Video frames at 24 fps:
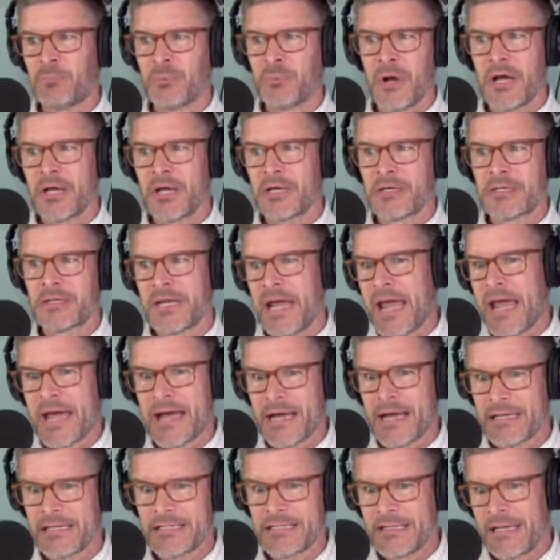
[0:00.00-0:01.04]
product
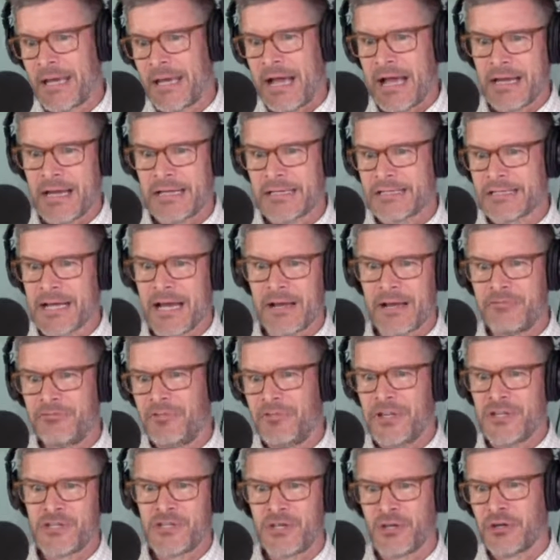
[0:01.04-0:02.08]
X and it's got
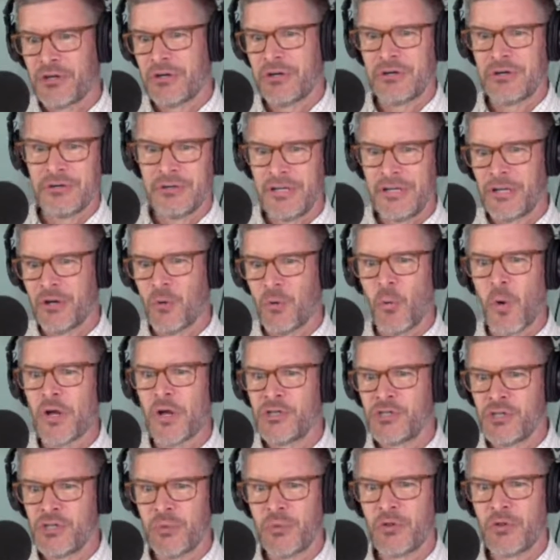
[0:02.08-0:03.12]
feature, 1,
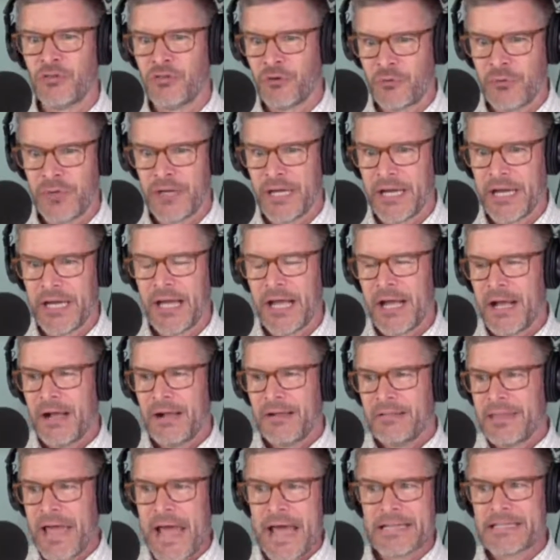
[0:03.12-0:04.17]
2, and 3,
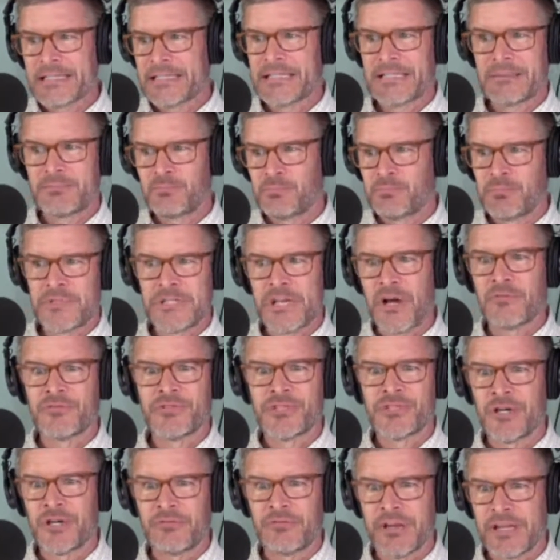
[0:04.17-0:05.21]
that's
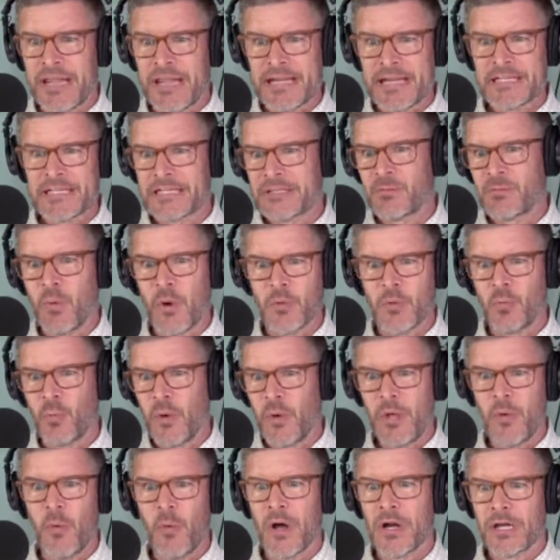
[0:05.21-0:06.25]
self-serving. That's what
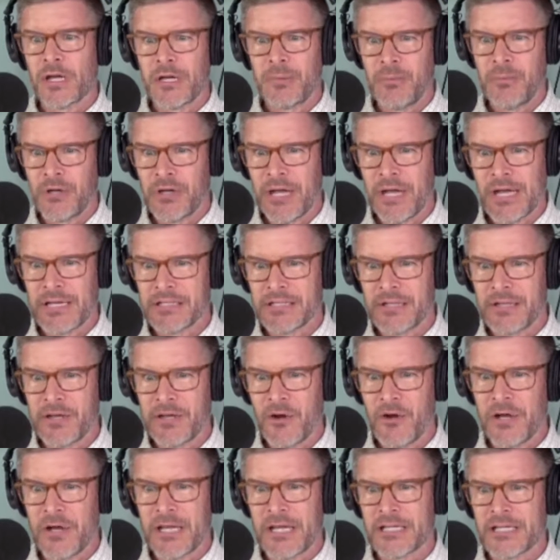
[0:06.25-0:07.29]
we want to communicate to the
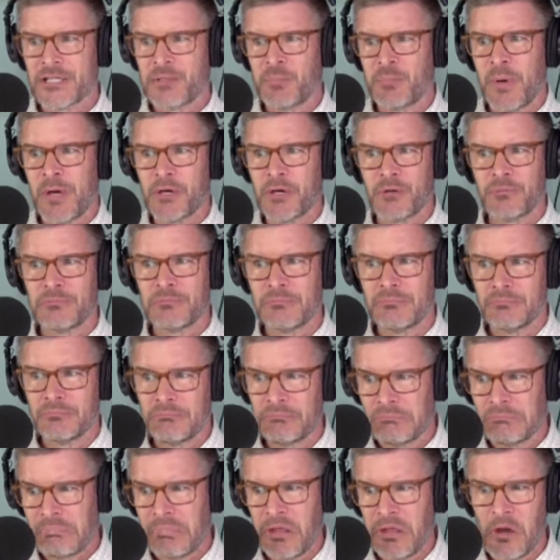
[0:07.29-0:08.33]
audience, but
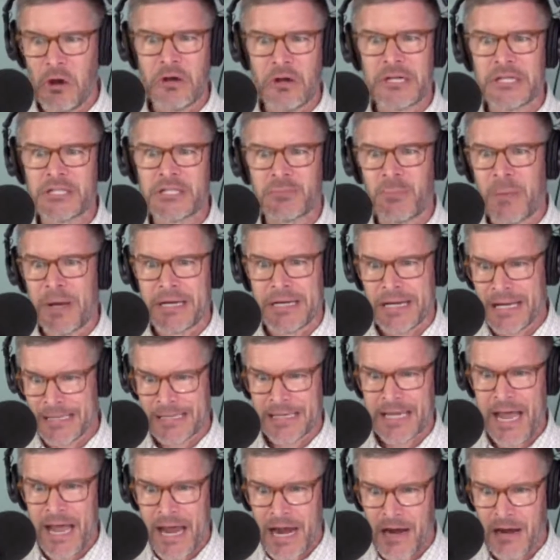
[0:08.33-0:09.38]
the audience might not
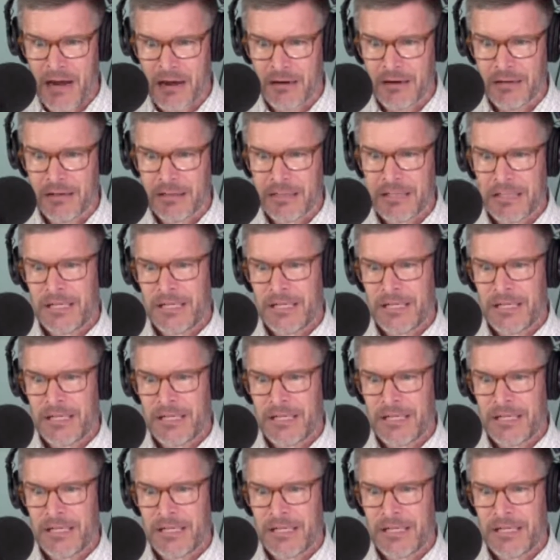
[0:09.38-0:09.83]
care.